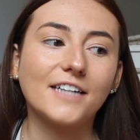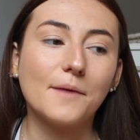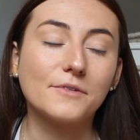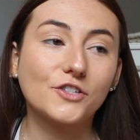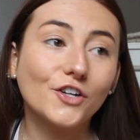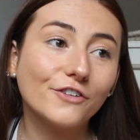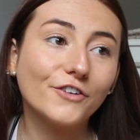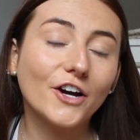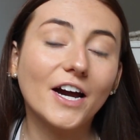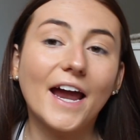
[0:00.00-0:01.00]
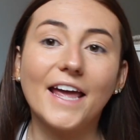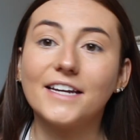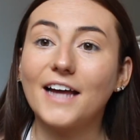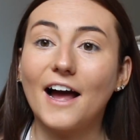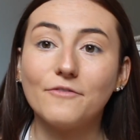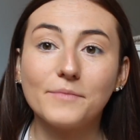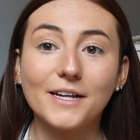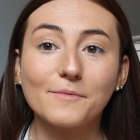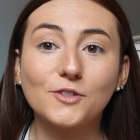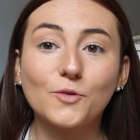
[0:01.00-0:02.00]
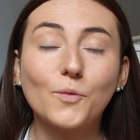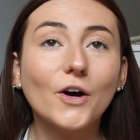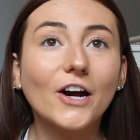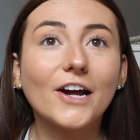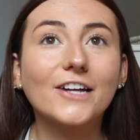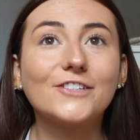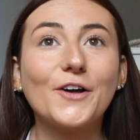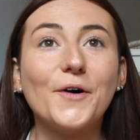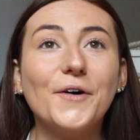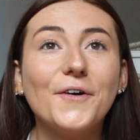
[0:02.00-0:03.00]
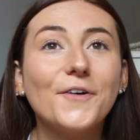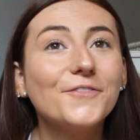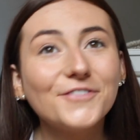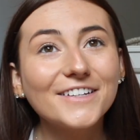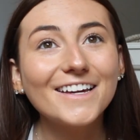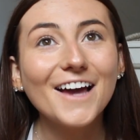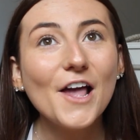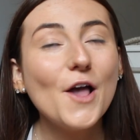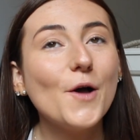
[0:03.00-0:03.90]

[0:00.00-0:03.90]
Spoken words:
I'm a server and I haven't been able to work, so hopefully